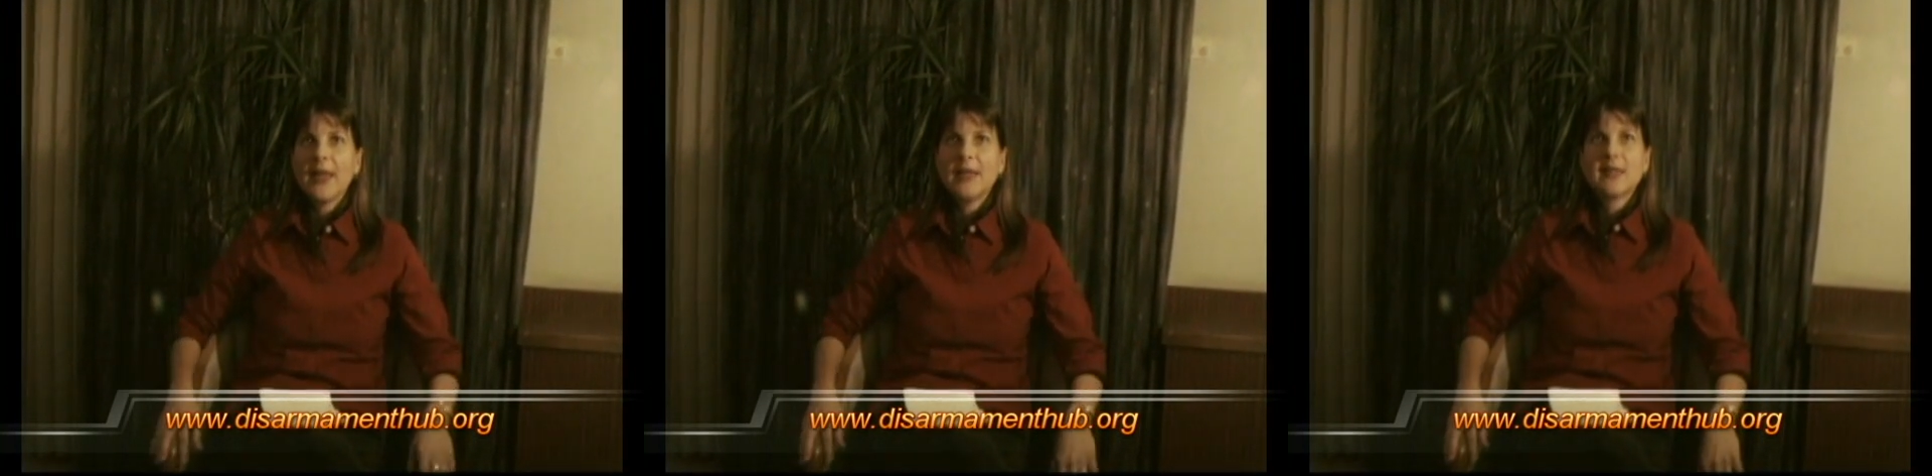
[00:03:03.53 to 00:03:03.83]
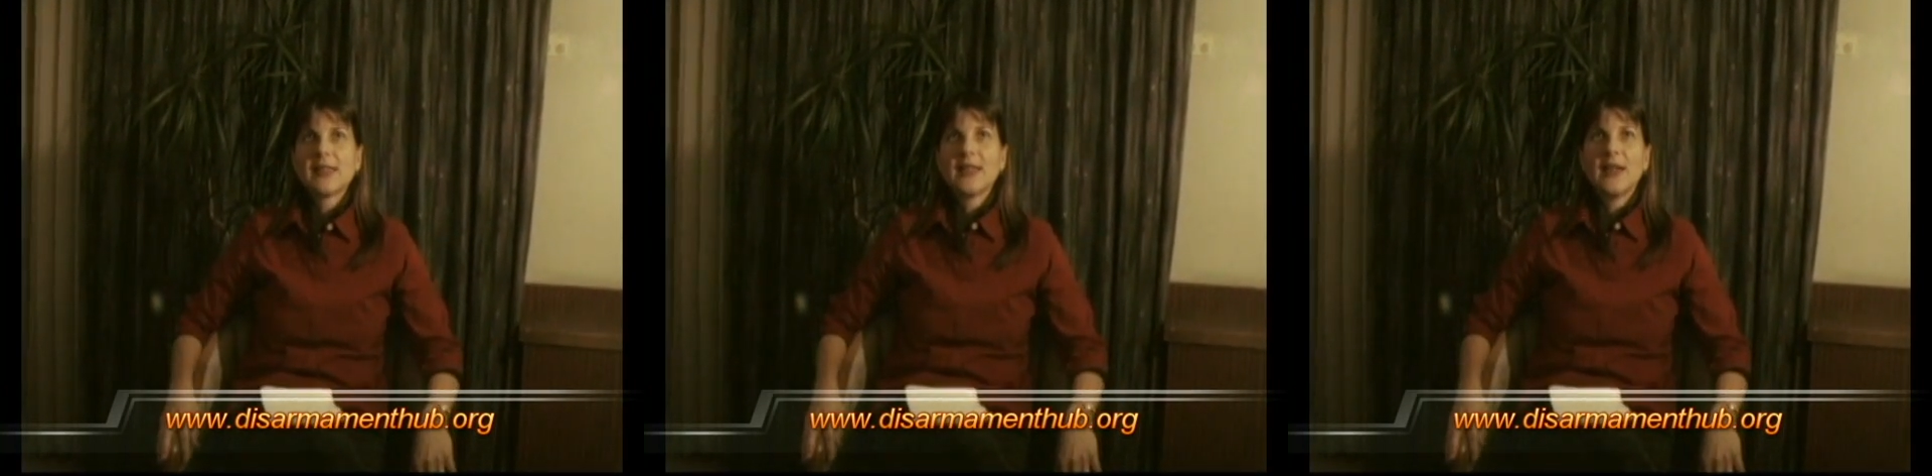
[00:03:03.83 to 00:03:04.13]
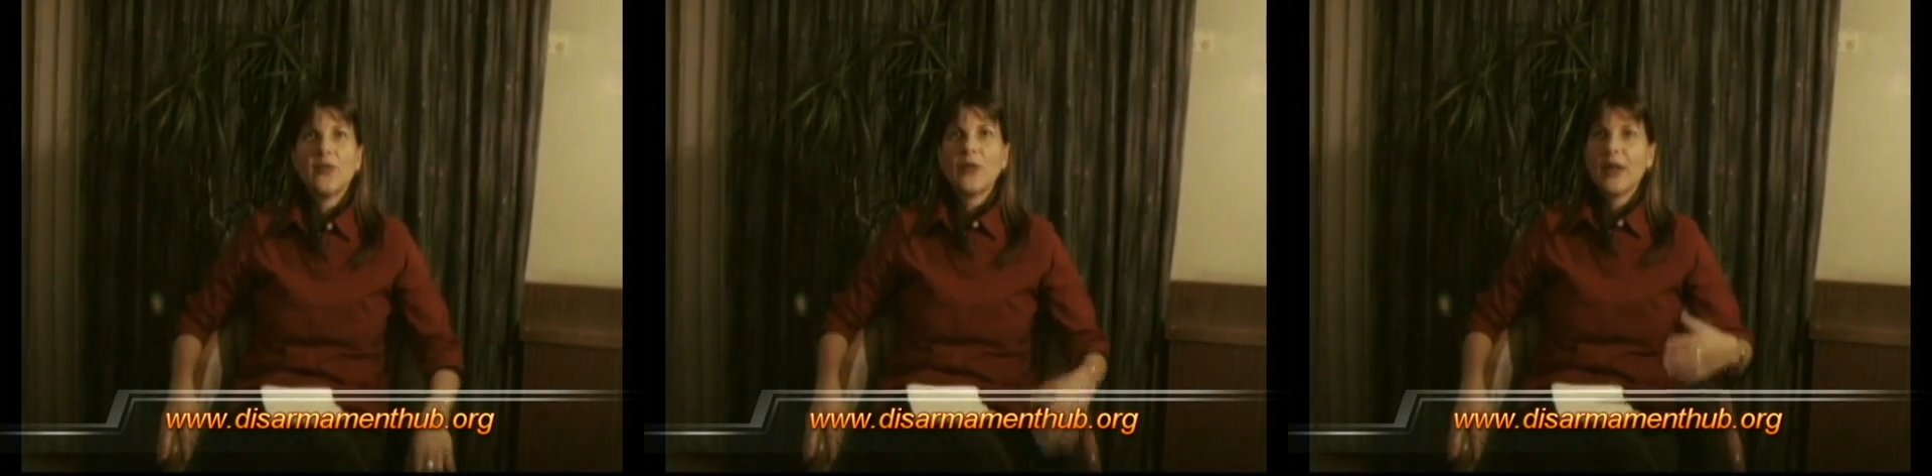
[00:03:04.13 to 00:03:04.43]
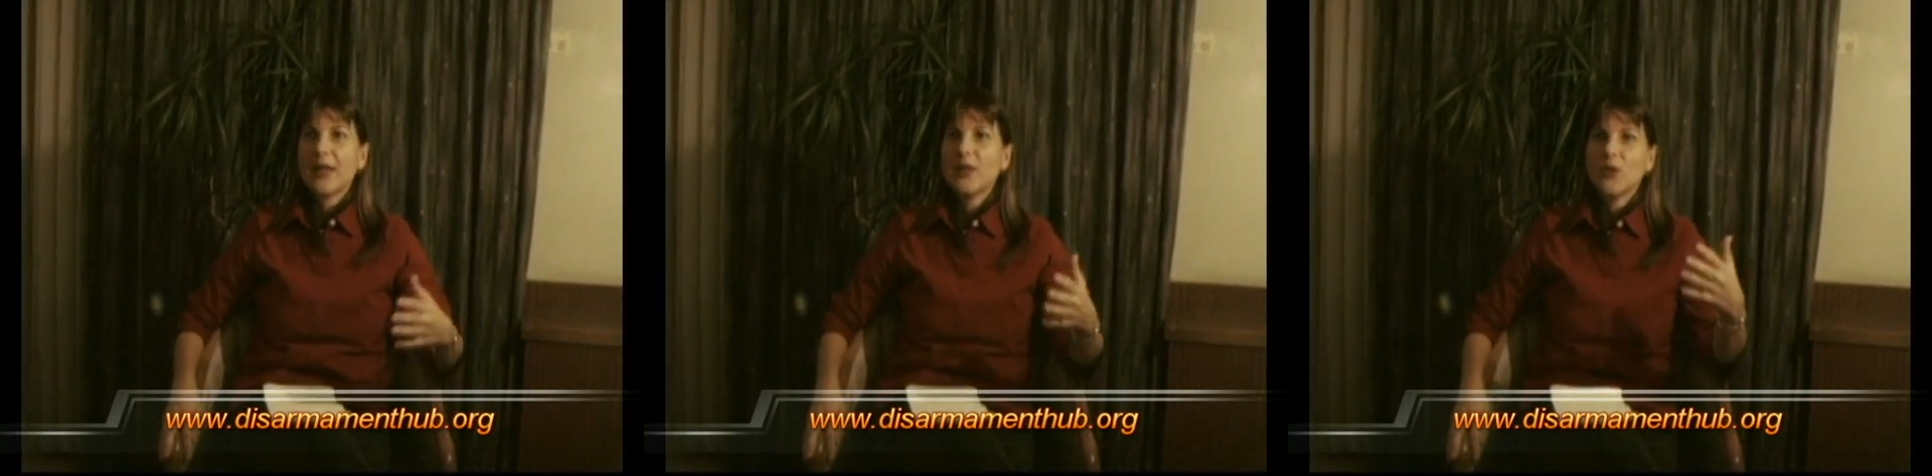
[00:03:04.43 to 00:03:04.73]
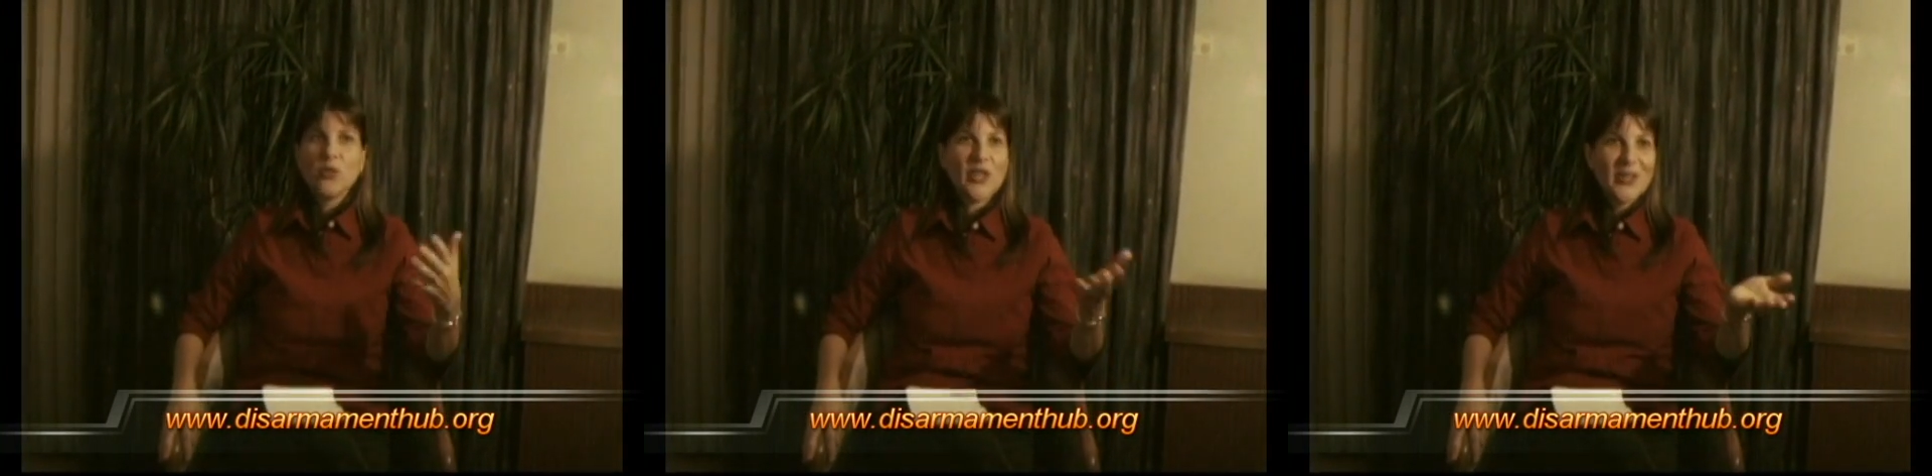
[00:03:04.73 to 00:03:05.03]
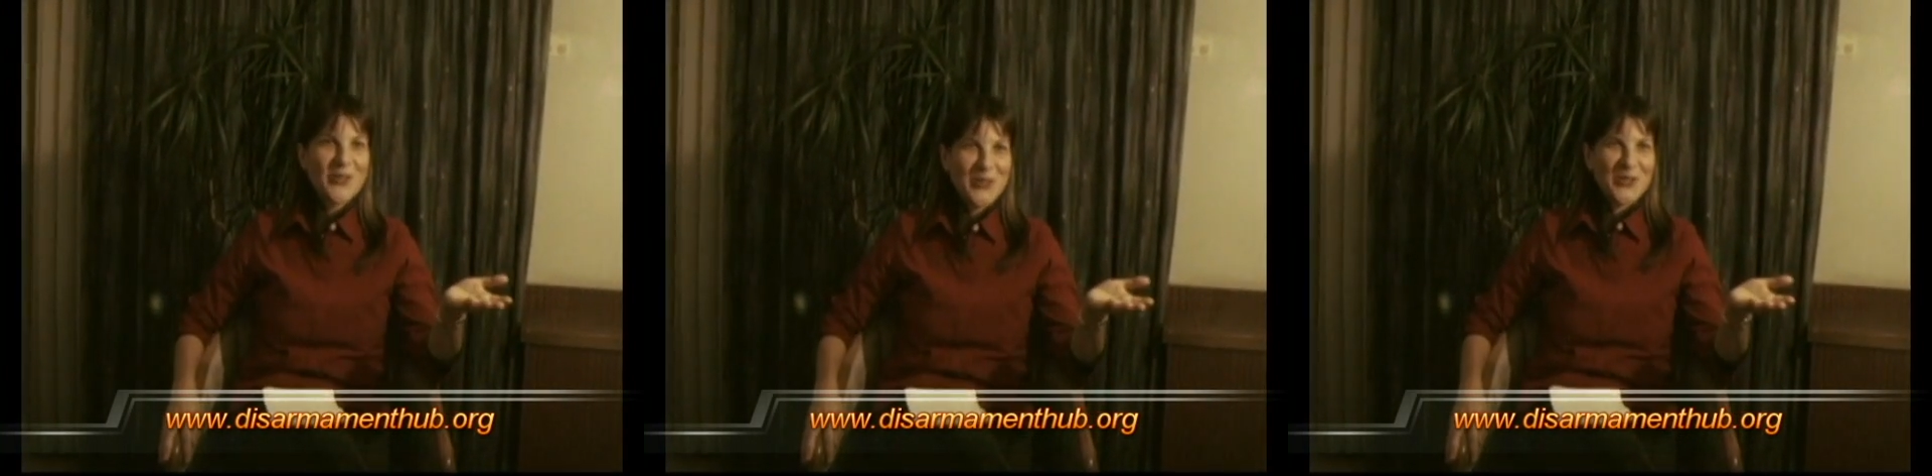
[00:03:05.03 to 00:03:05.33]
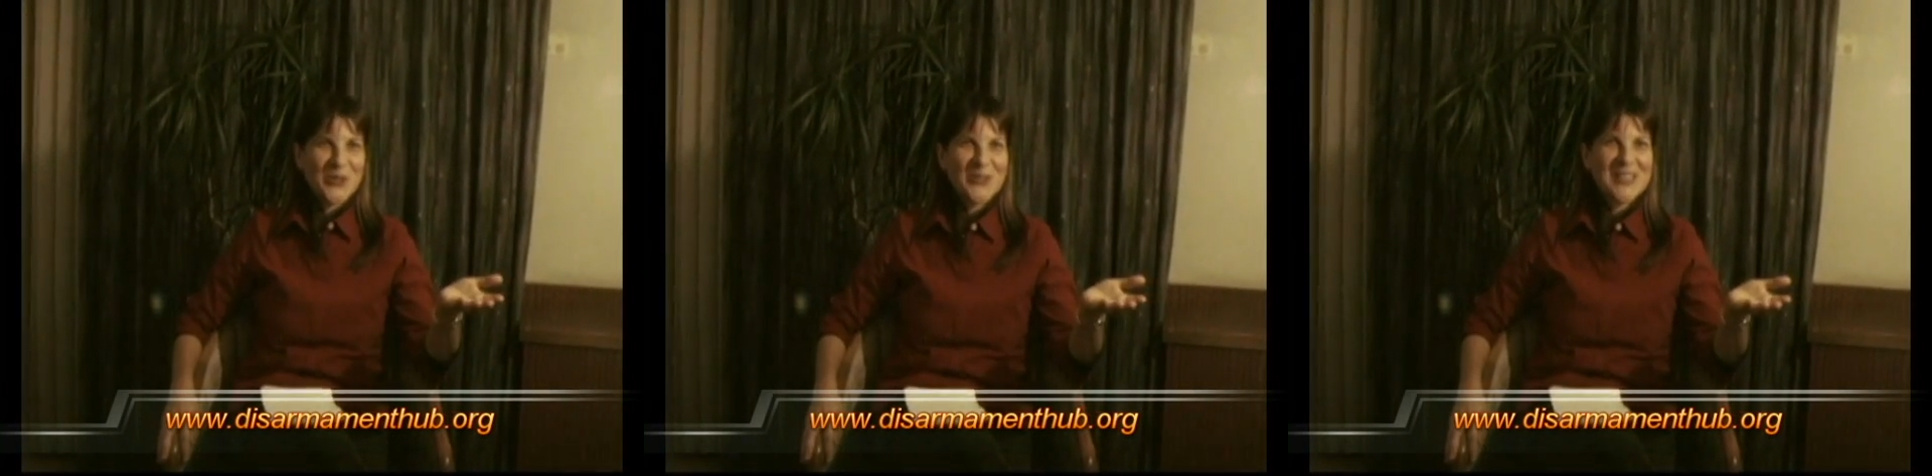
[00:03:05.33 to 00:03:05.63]
it's related to gender
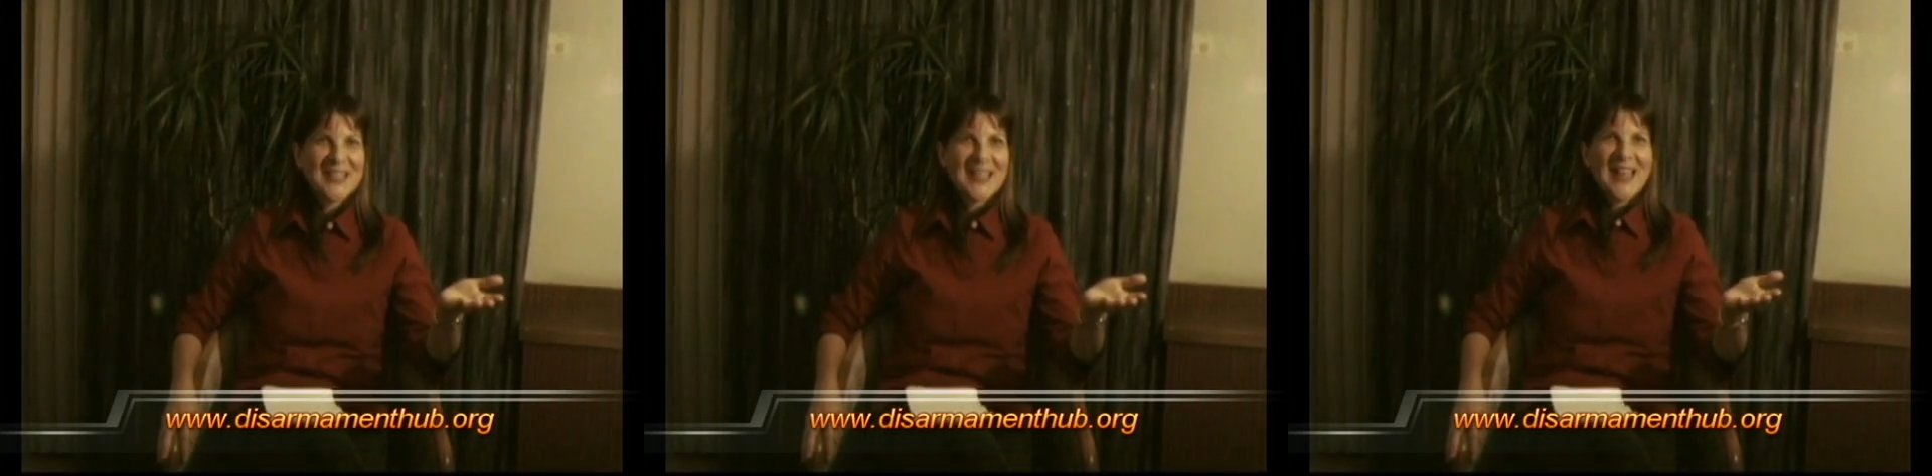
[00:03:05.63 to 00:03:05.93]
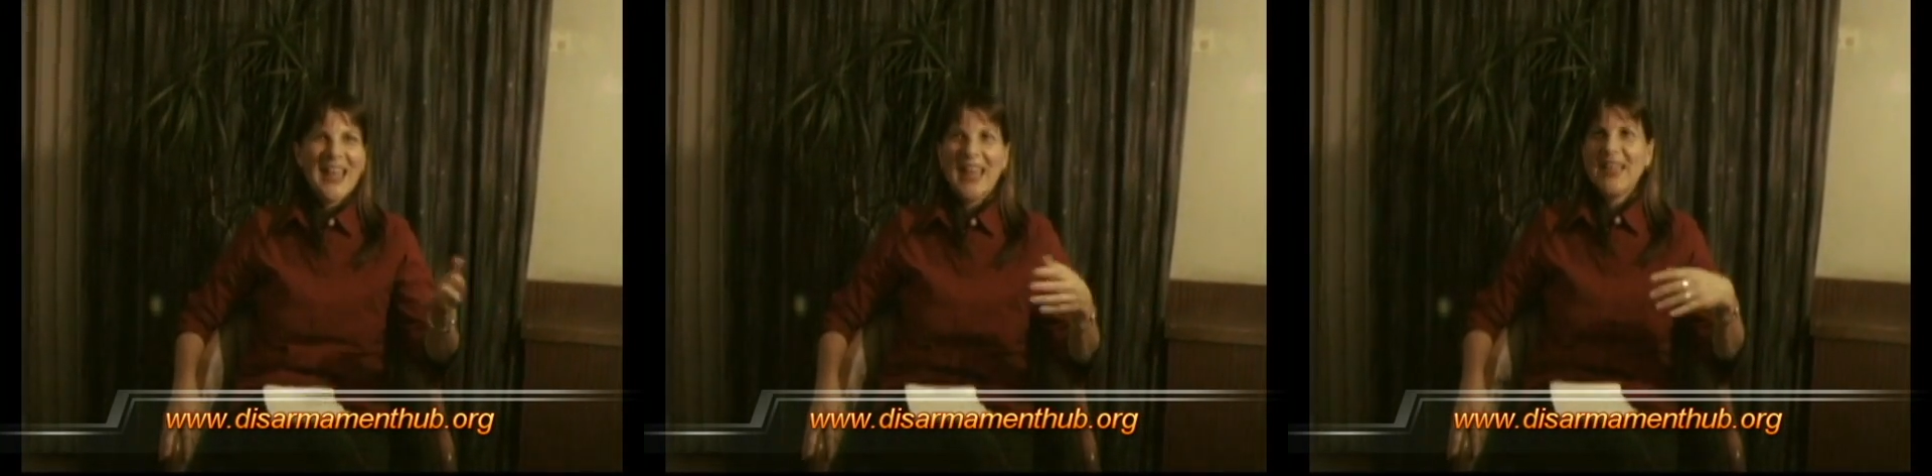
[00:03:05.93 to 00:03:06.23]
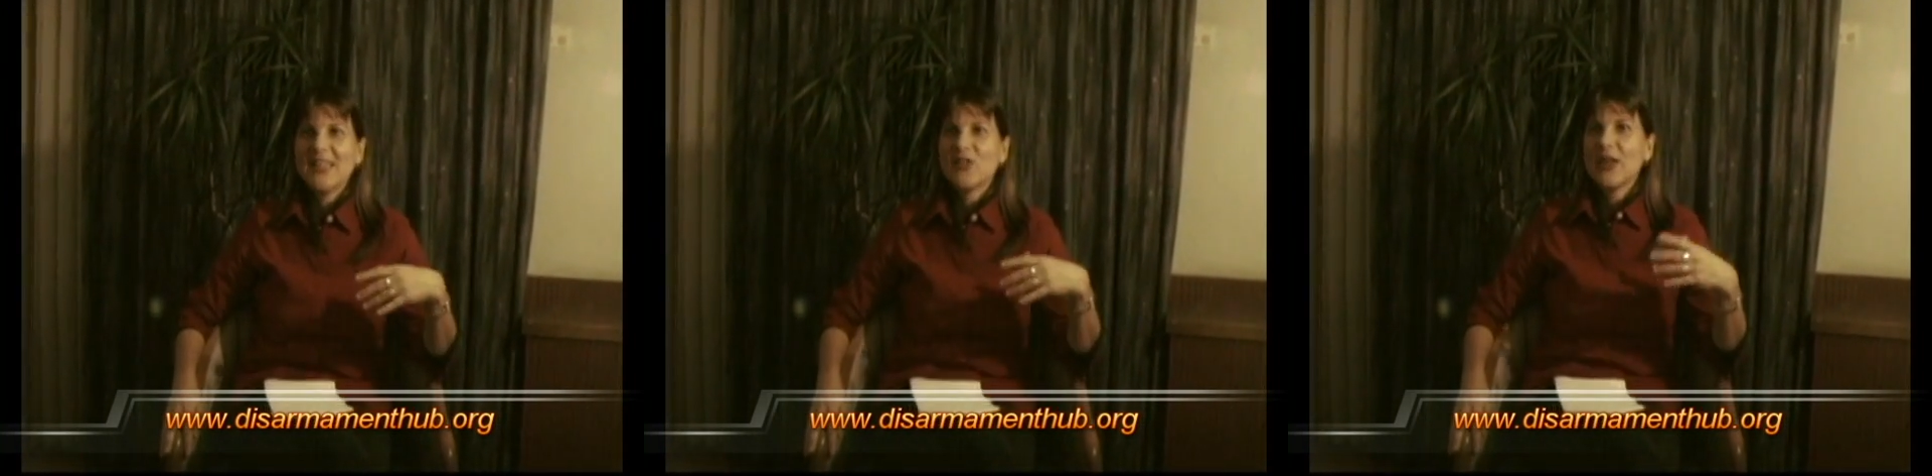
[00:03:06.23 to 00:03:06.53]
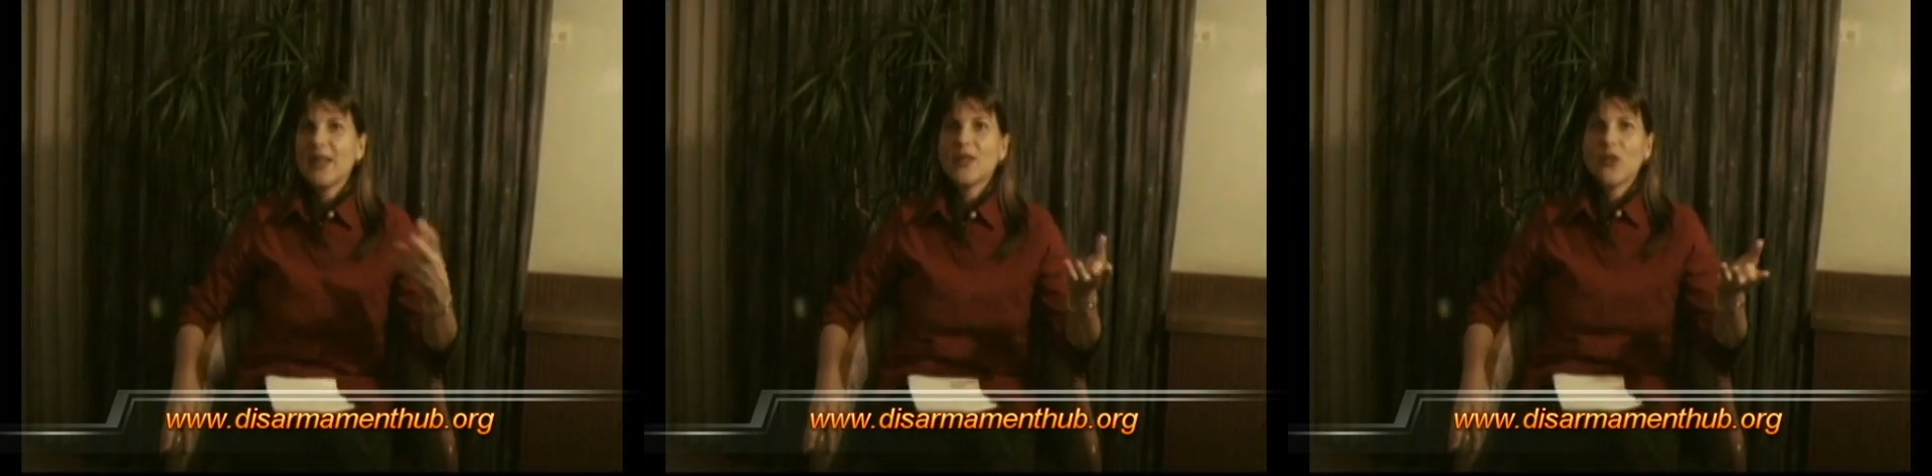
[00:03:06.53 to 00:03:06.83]
issues, and it's related to